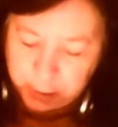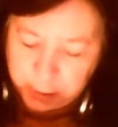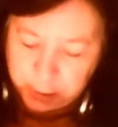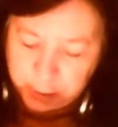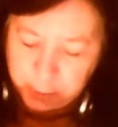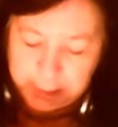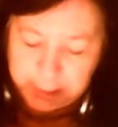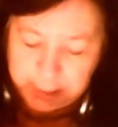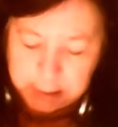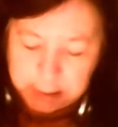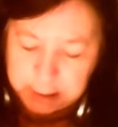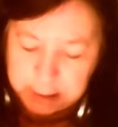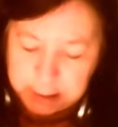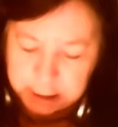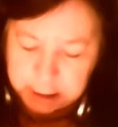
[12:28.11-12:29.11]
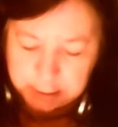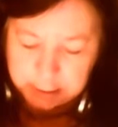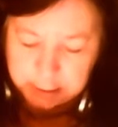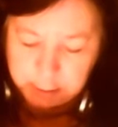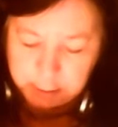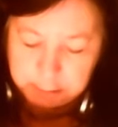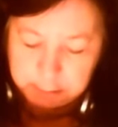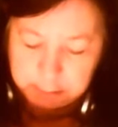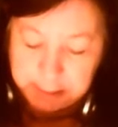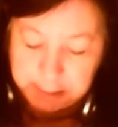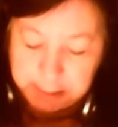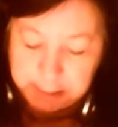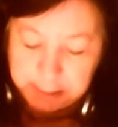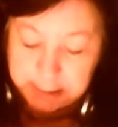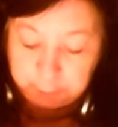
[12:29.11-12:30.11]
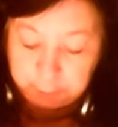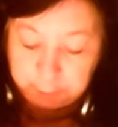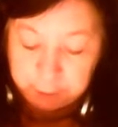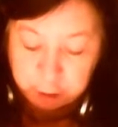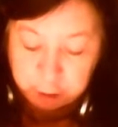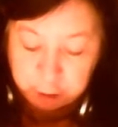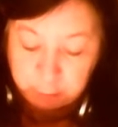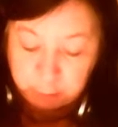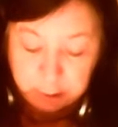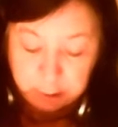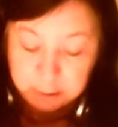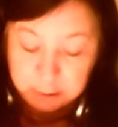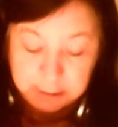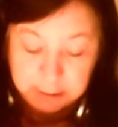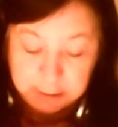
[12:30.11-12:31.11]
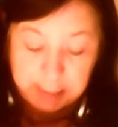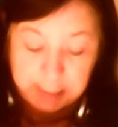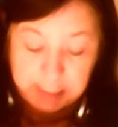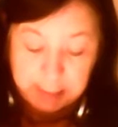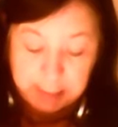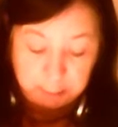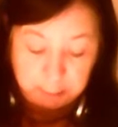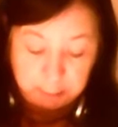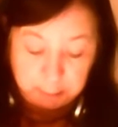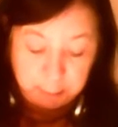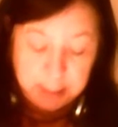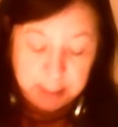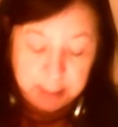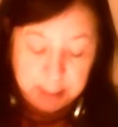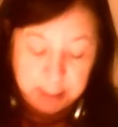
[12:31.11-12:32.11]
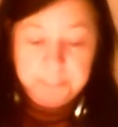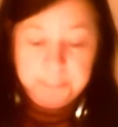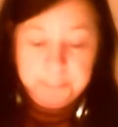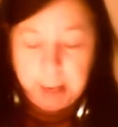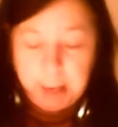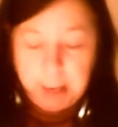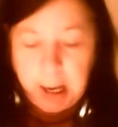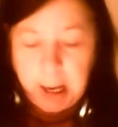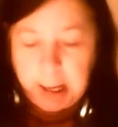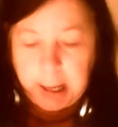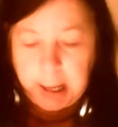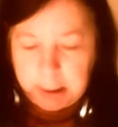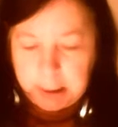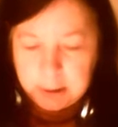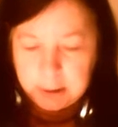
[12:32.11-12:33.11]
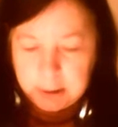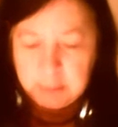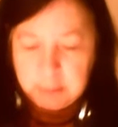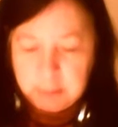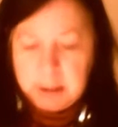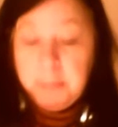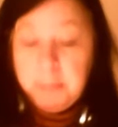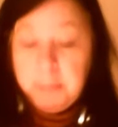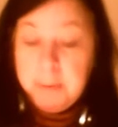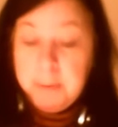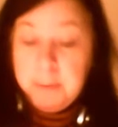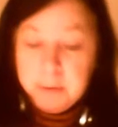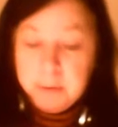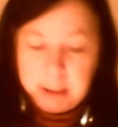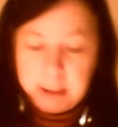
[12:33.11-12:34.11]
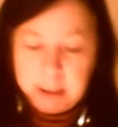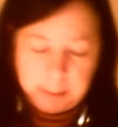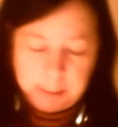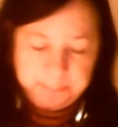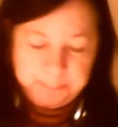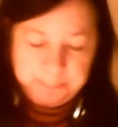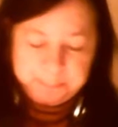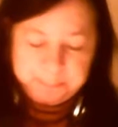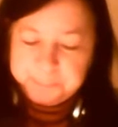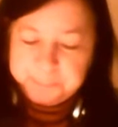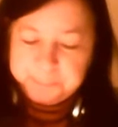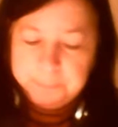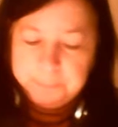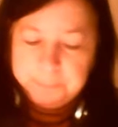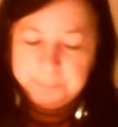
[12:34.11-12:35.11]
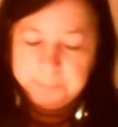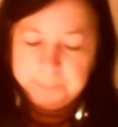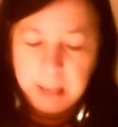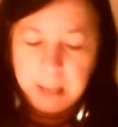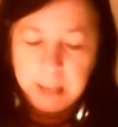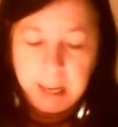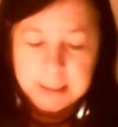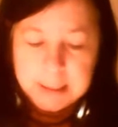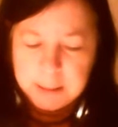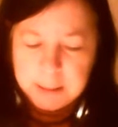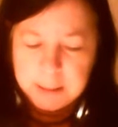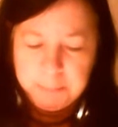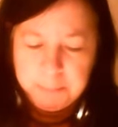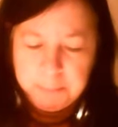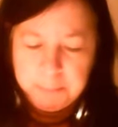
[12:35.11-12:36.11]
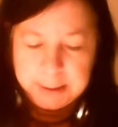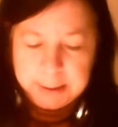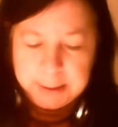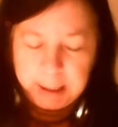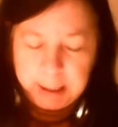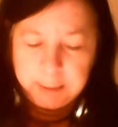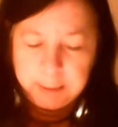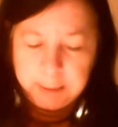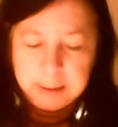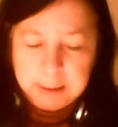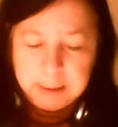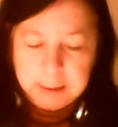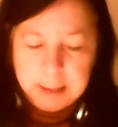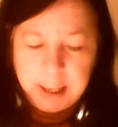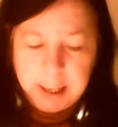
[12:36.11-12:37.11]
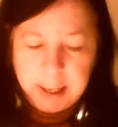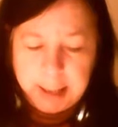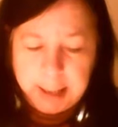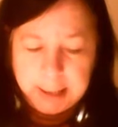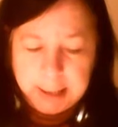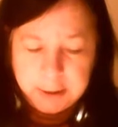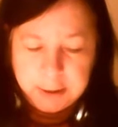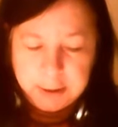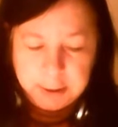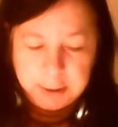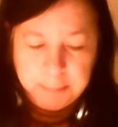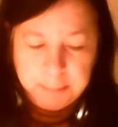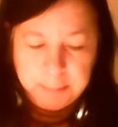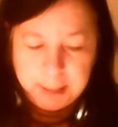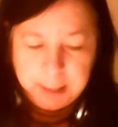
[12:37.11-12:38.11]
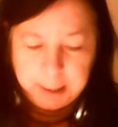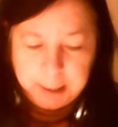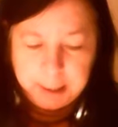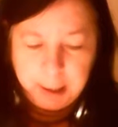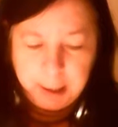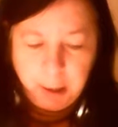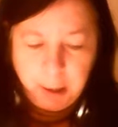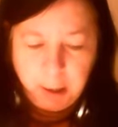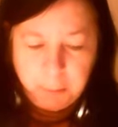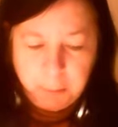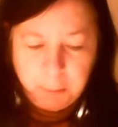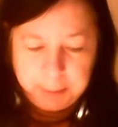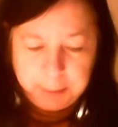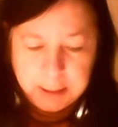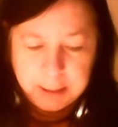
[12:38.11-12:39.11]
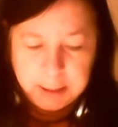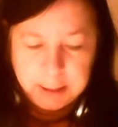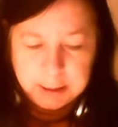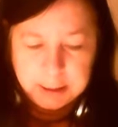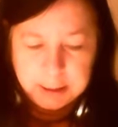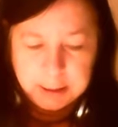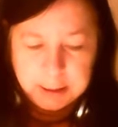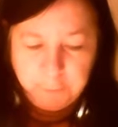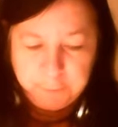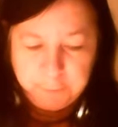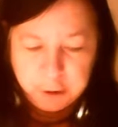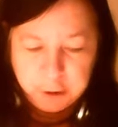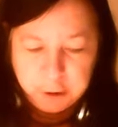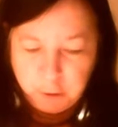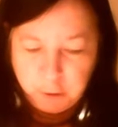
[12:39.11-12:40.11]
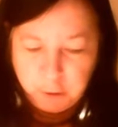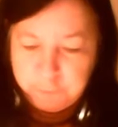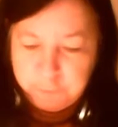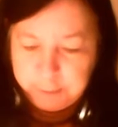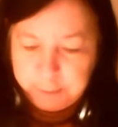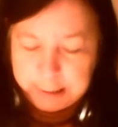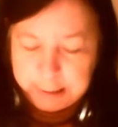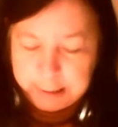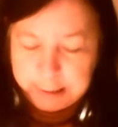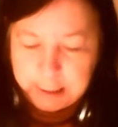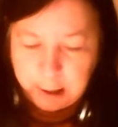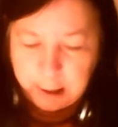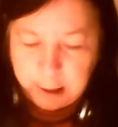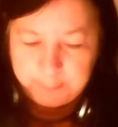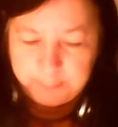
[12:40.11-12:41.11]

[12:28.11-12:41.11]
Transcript: We had delicious grilled meat and fish with lots of salad, bread, and lots of samba music. At some point, the entire gang turned up again with us and off we drove in the car.